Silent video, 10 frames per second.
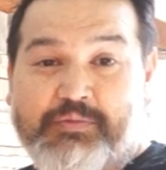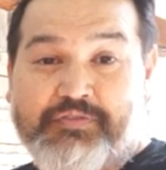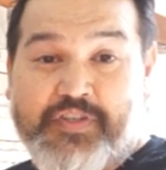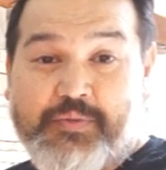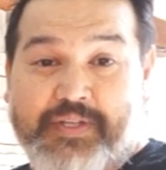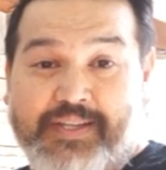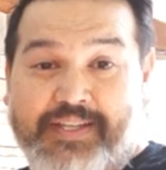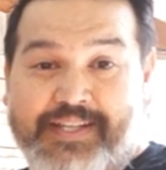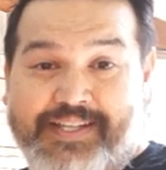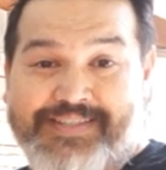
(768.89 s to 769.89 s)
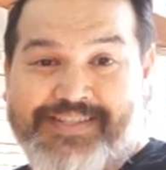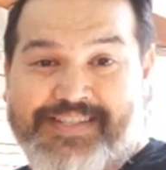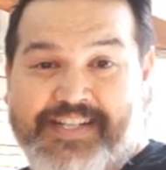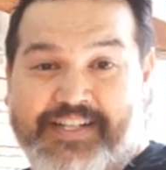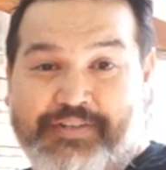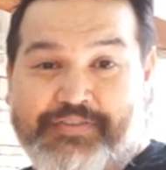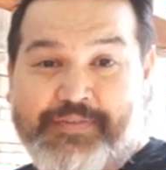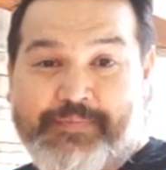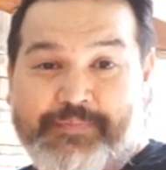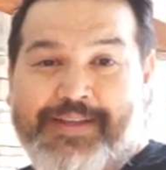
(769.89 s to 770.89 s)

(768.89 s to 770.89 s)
reviewing the hinge itself.